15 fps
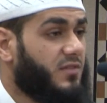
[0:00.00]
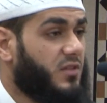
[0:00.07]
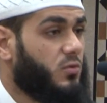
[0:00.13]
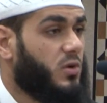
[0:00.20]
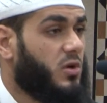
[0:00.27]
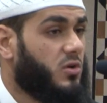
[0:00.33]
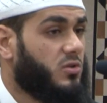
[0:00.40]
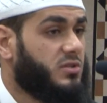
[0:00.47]
the
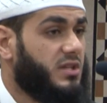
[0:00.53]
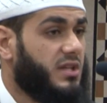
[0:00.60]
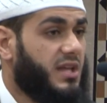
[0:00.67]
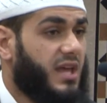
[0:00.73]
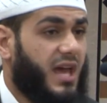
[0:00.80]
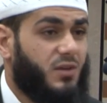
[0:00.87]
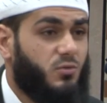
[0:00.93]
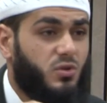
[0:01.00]

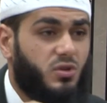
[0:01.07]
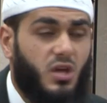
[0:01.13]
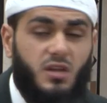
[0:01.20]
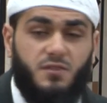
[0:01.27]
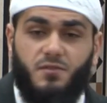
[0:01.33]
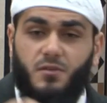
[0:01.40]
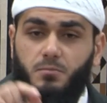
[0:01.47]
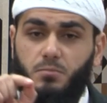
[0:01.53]
world and we don't
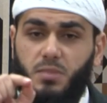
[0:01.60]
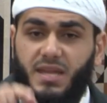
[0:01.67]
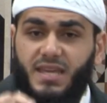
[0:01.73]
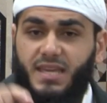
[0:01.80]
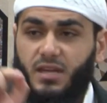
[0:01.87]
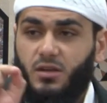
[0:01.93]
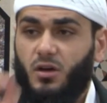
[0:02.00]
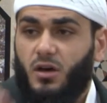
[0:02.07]
even
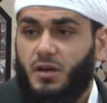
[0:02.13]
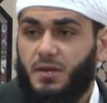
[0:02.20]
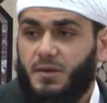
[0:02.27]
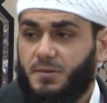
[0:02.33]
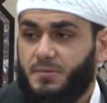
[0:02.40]
blink an eye?